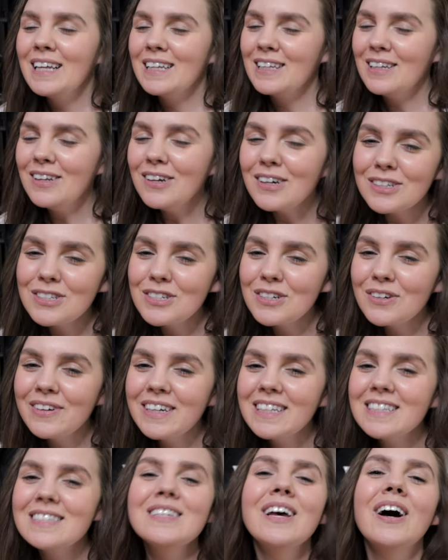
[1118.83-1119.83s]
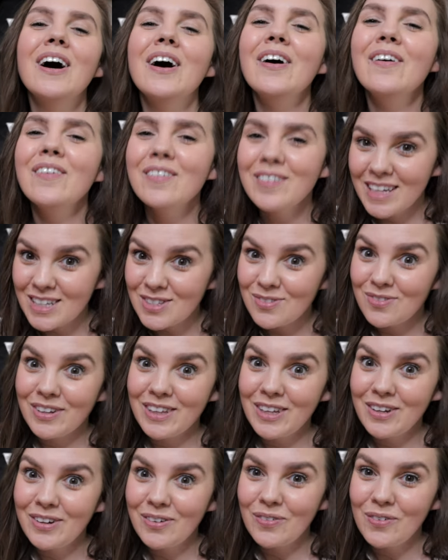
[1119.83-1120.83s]
look to it. So it's
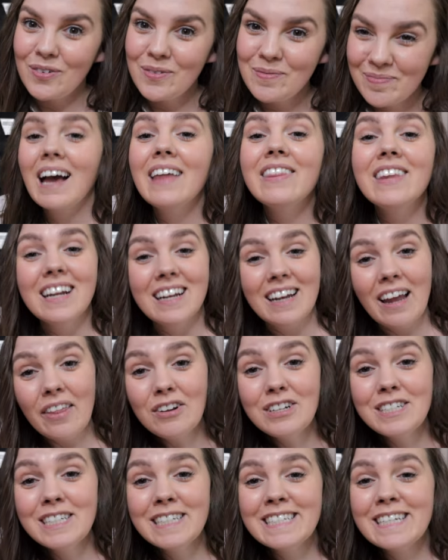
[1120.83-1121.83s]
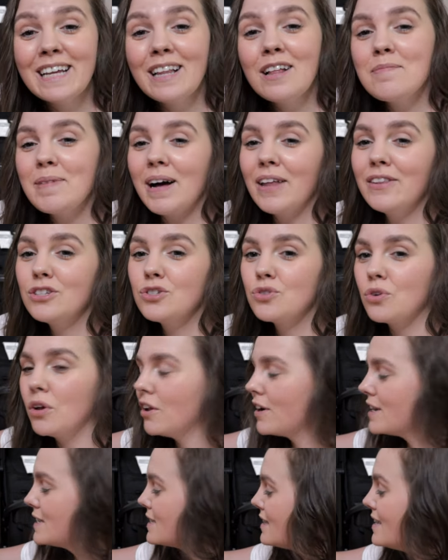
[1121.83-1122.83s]
really cool. And then another detail about the
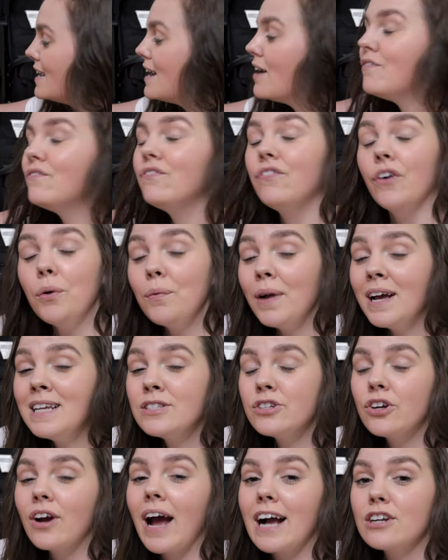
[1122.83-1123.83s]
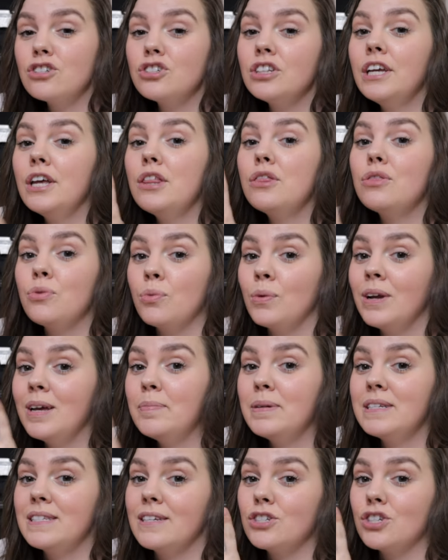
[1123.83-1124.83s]
stroller is the footrests are actually three
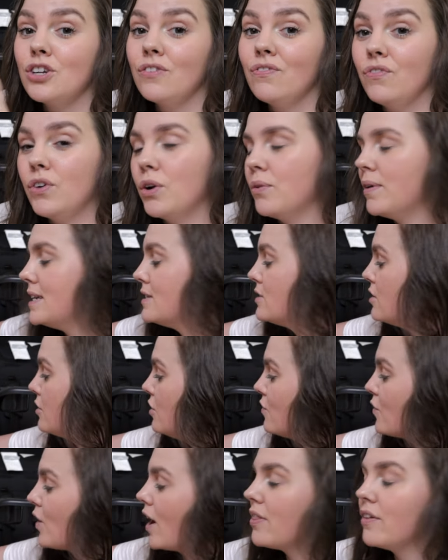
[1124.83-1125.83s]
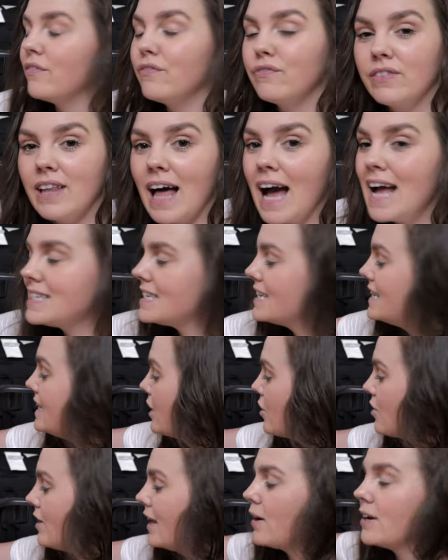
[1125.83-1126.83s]
position footrests. So you've got the flat
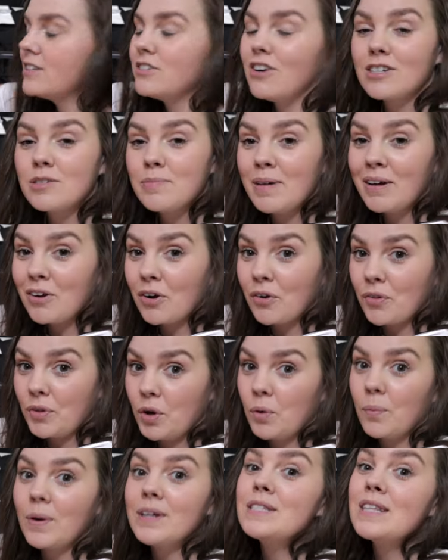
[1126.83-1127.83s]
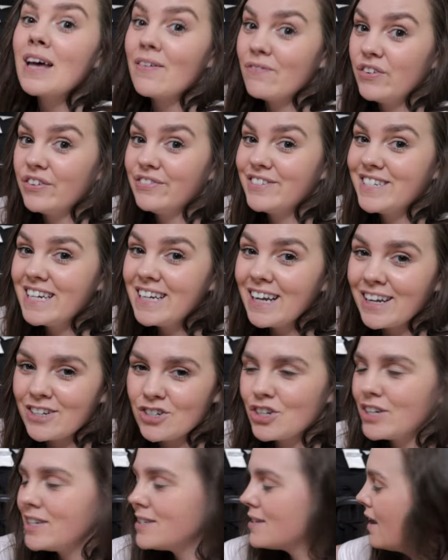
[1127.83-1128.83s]
here, like I talked about earlier, where it's that 15
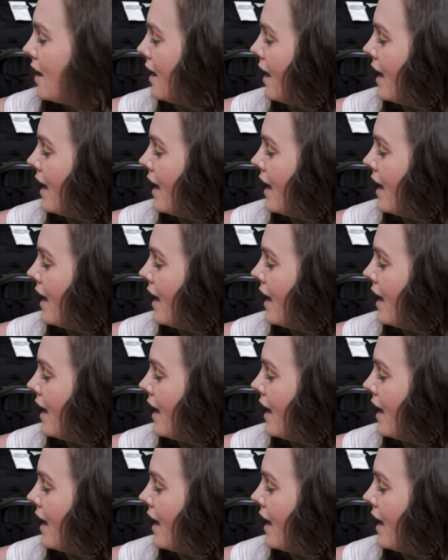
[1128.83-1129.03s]
inches.